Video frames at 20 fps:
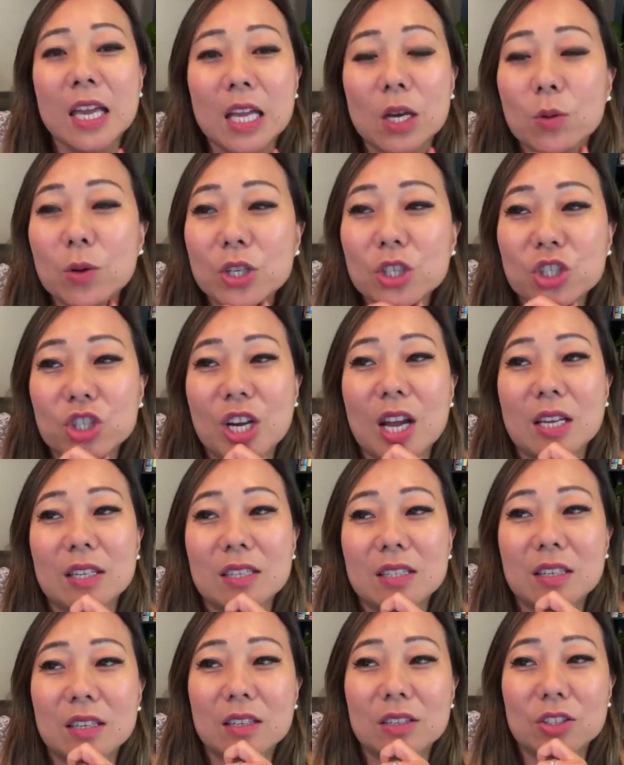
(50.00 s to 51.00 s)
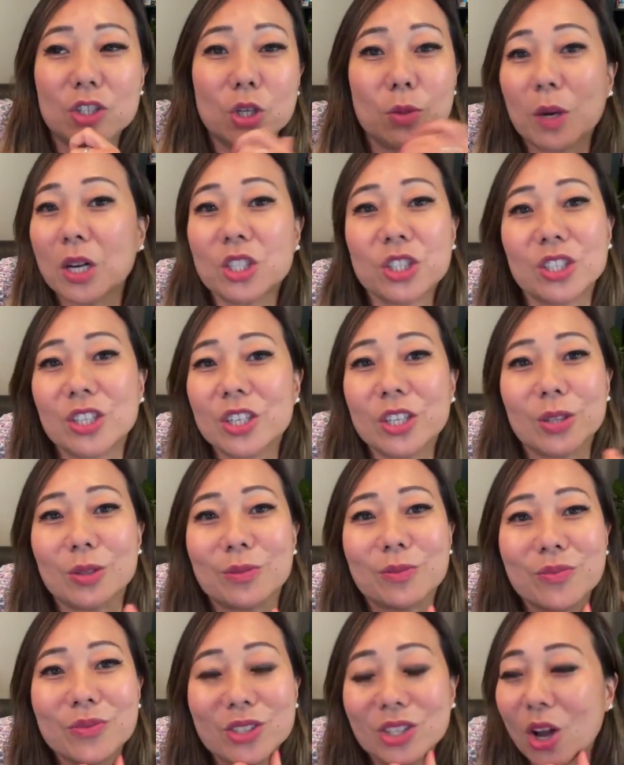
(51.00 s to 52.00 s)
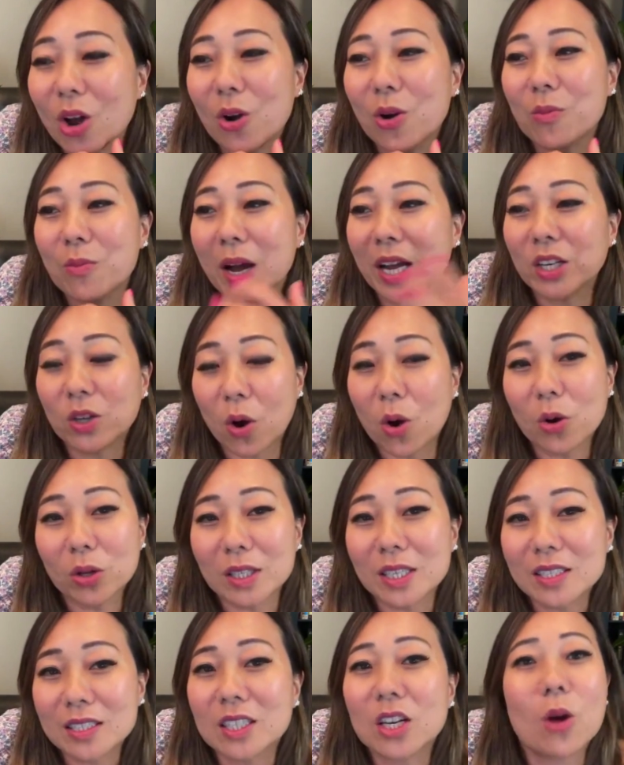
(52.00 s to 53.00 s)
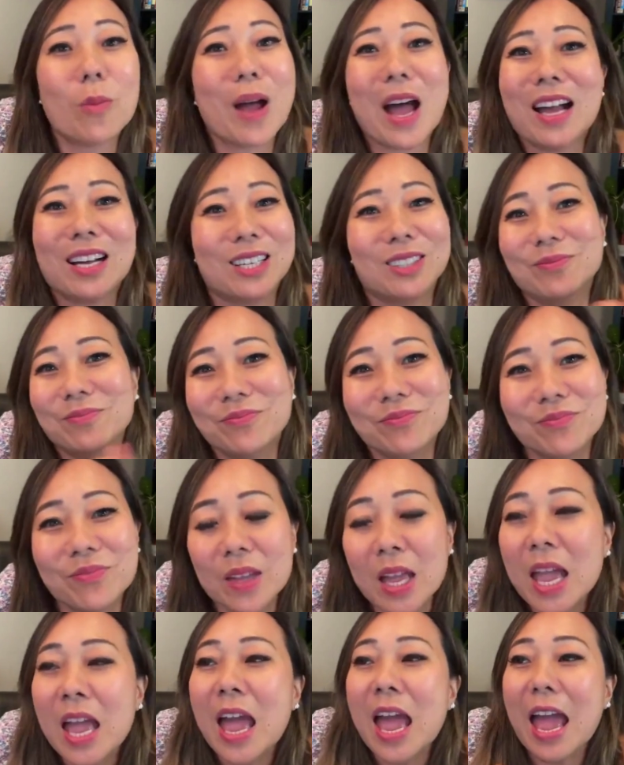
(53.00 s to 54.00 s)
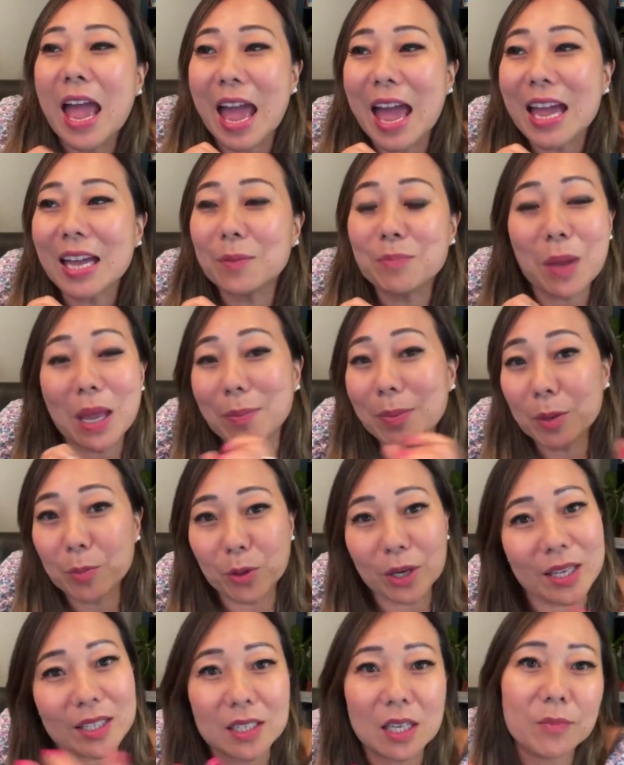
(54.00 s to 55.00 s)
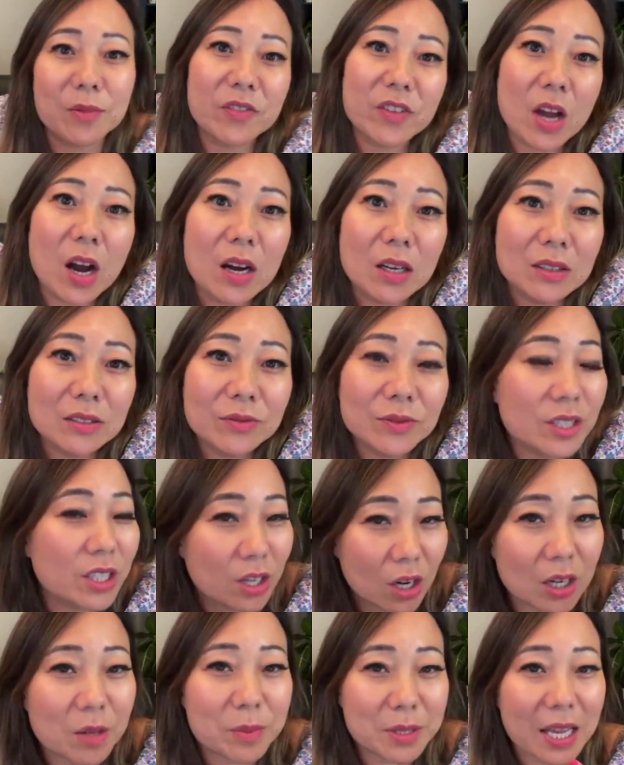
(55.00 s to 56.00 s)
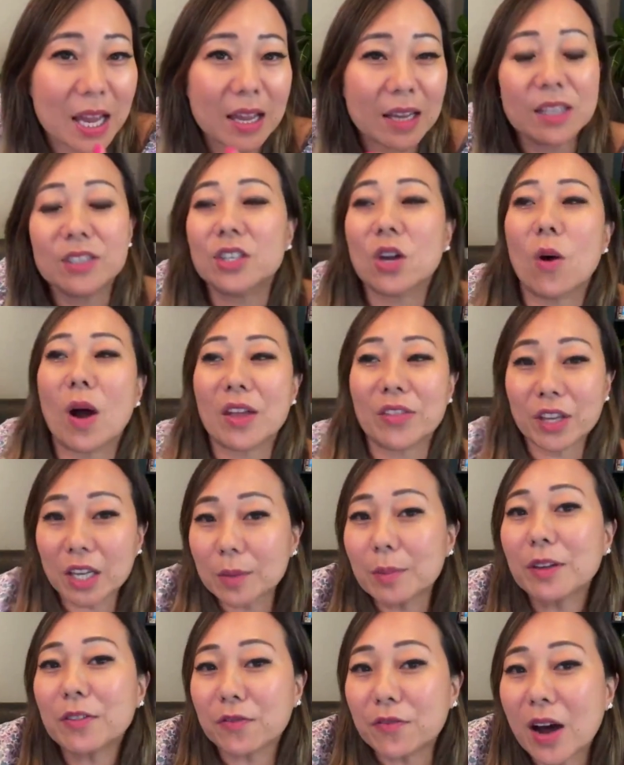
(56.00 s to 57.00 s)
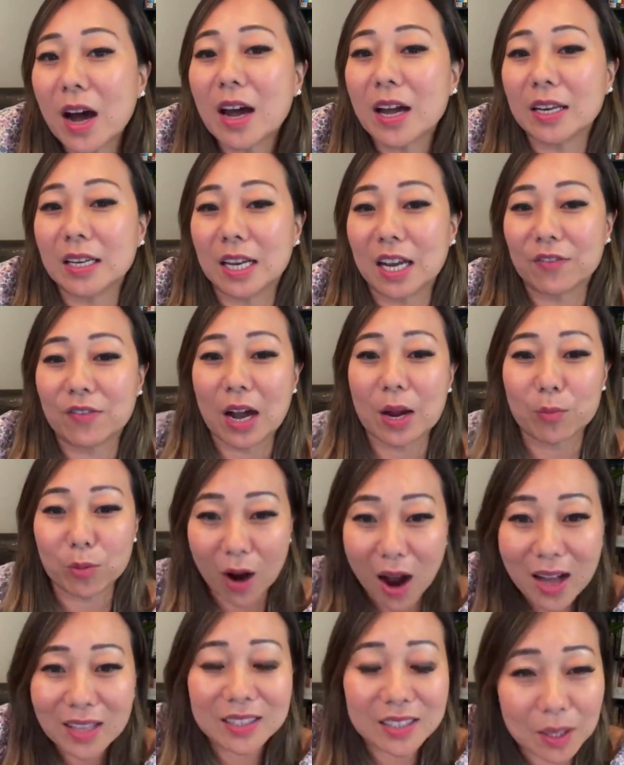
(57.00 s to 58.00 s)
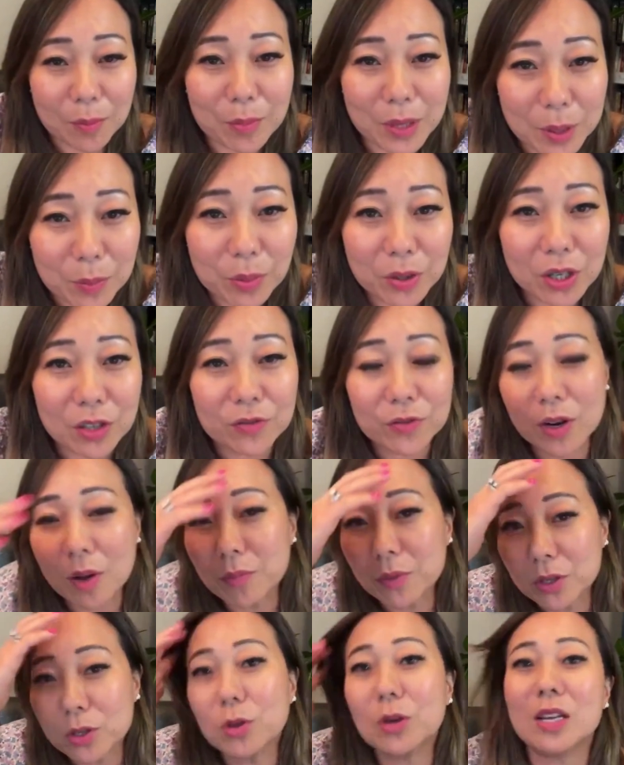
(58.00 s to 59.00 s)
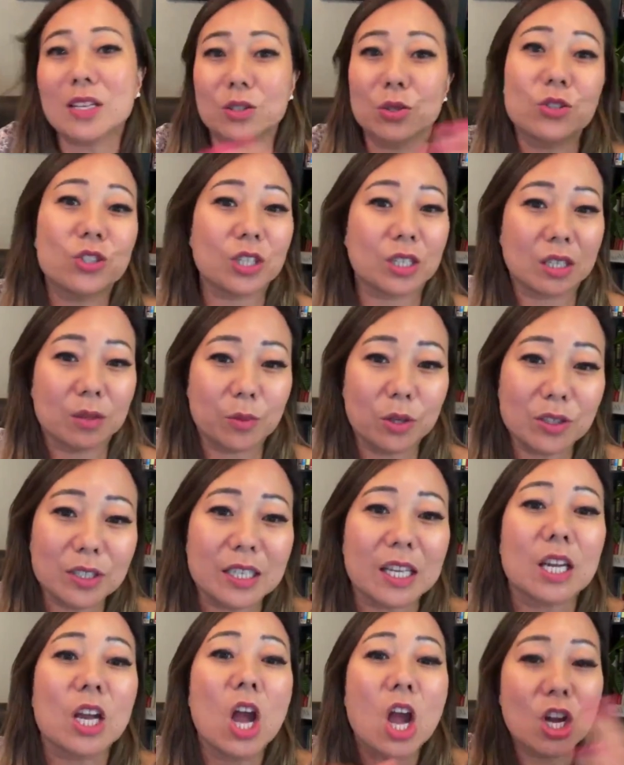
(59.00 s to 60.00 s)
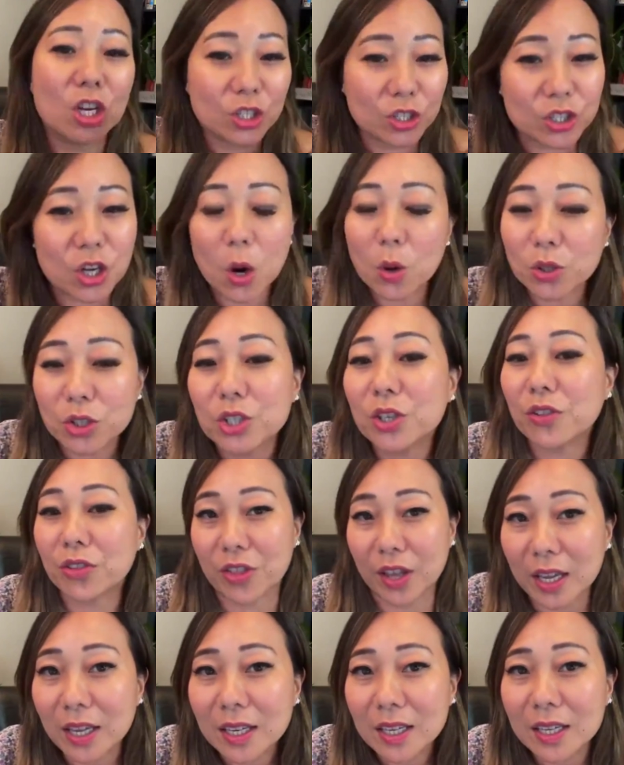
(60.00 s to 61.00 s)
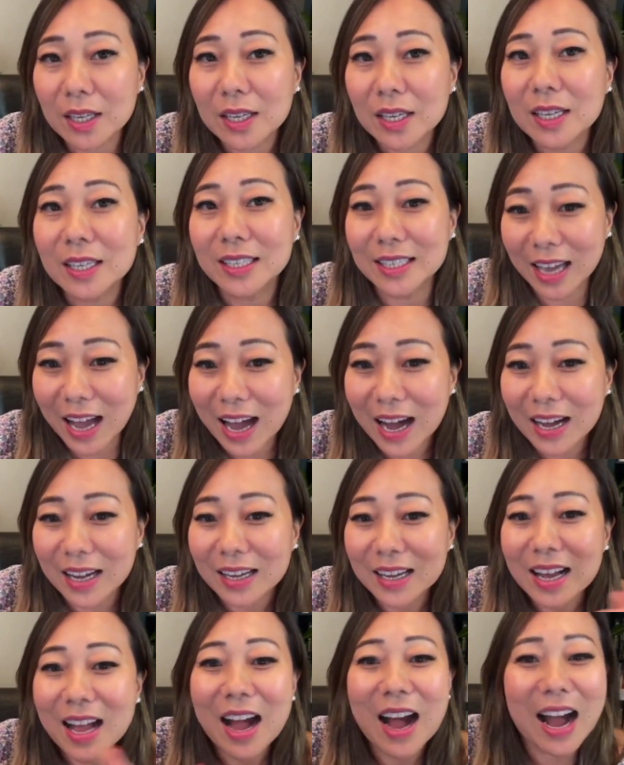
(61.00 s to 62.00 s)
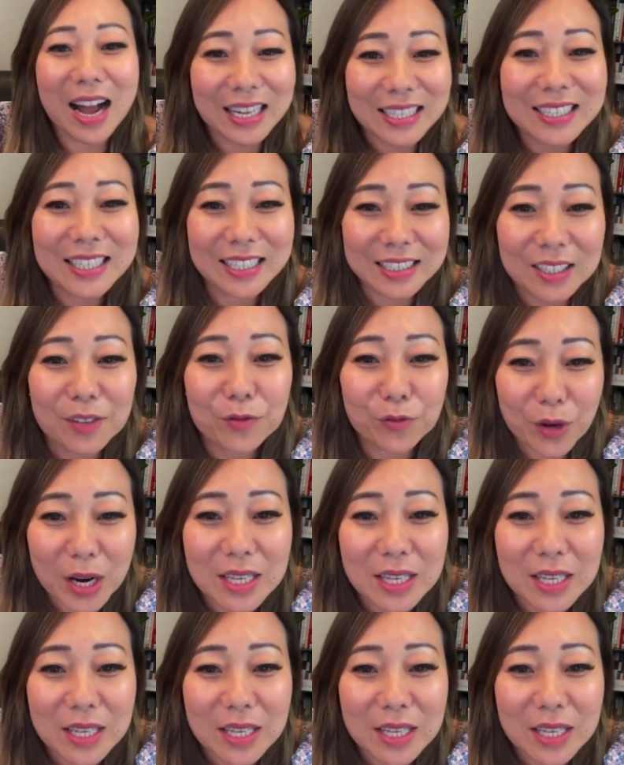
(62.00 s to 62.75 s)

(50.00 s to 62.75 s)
It was just too much to do. So my goal is to go back and maybe bring some of y'all. You know what I'm saying? So I think it'd be fun if I brought some people from the Noona's Noonchi community. Don't you think? Yeah. I see some